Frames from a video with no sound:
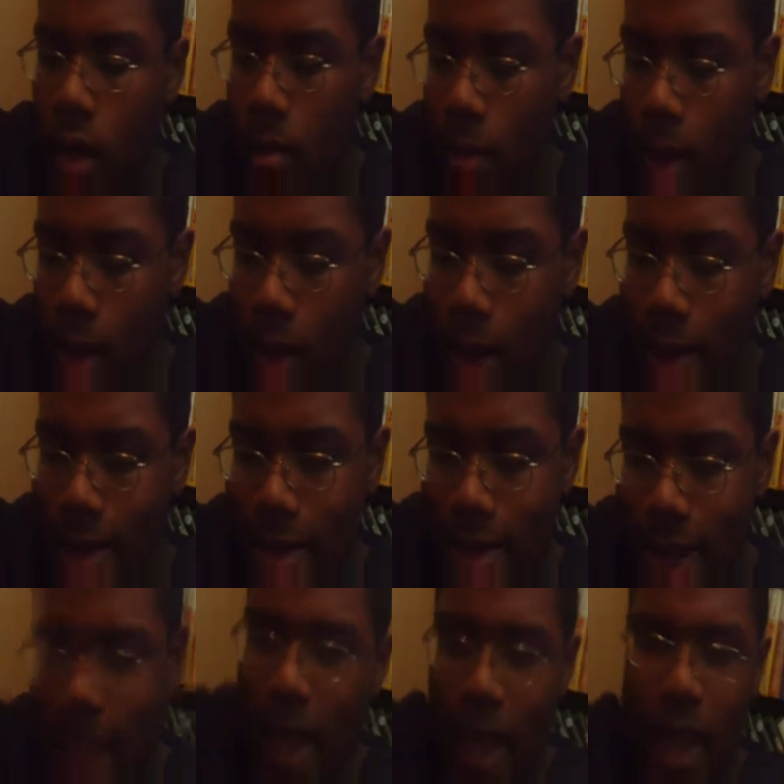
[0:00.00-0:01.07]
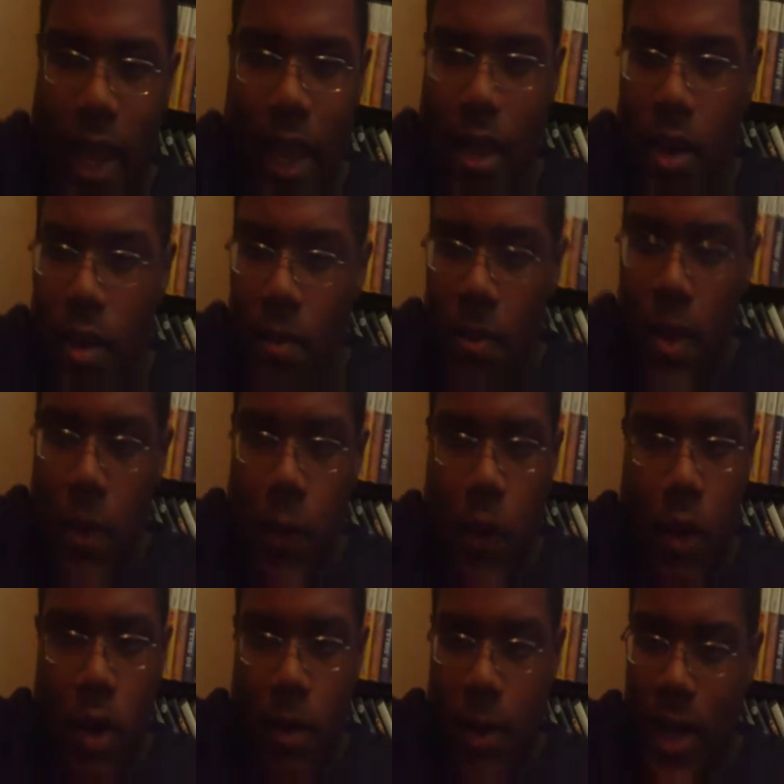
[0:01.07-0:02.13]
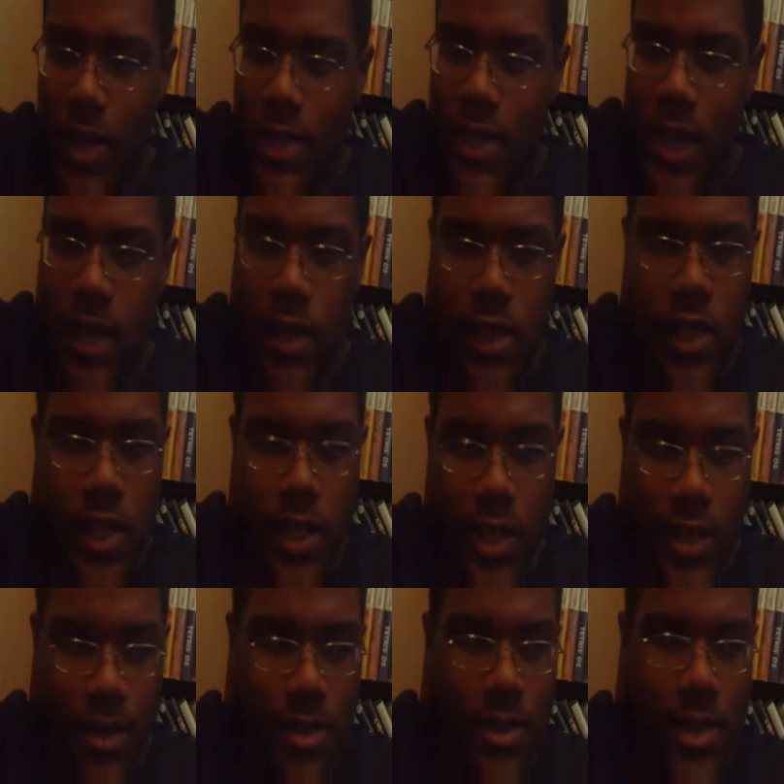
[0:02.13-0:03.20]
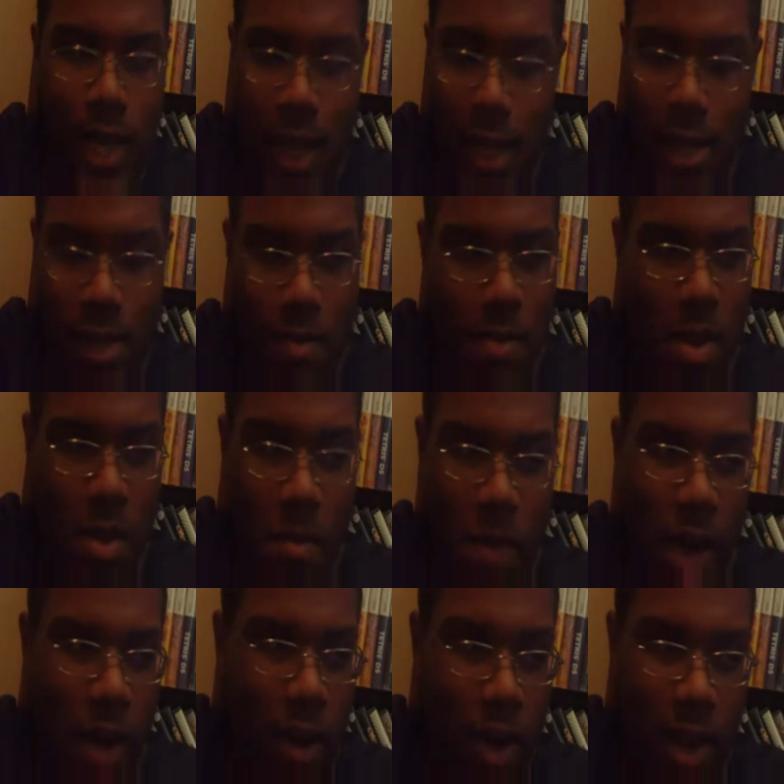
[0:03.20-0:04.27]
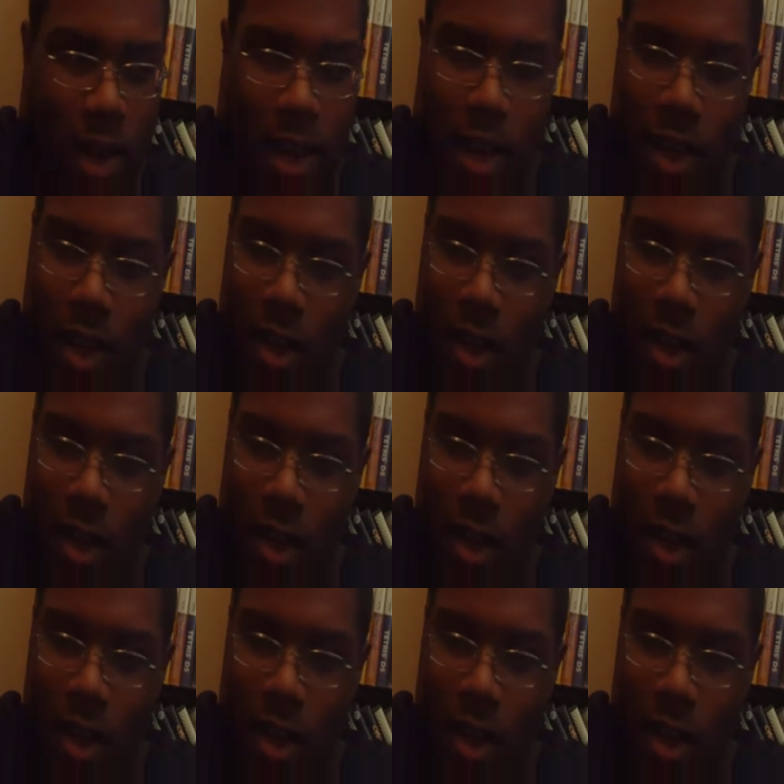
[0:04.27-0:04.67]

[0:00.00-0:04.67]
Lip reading: I'm like, dang, the people on my site teasing me about it.